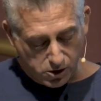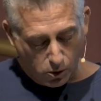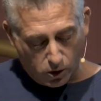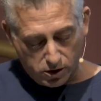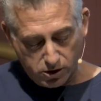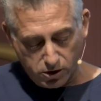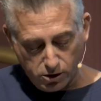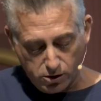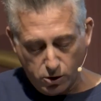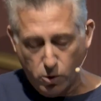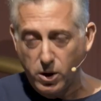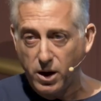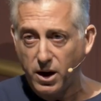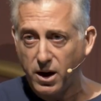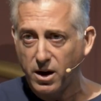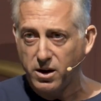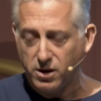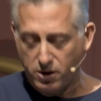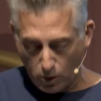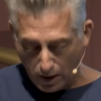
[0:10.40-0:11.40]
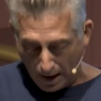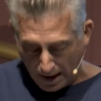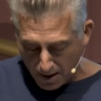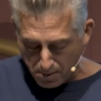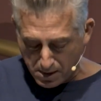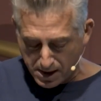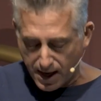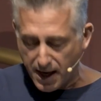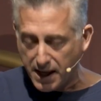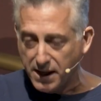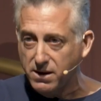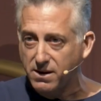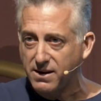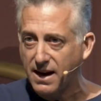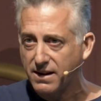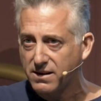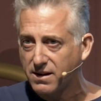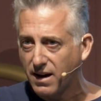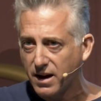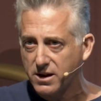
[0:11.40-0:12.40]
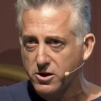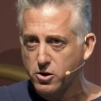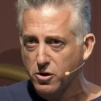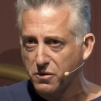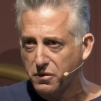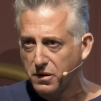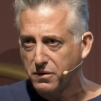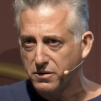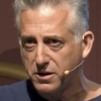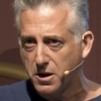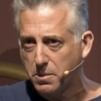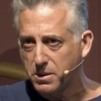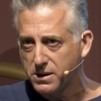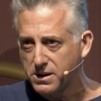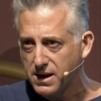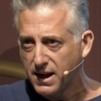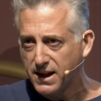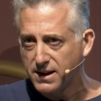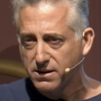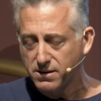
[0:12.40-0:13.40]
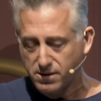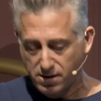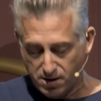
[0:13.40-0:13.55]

what you do here, you eliminate that extra 50%.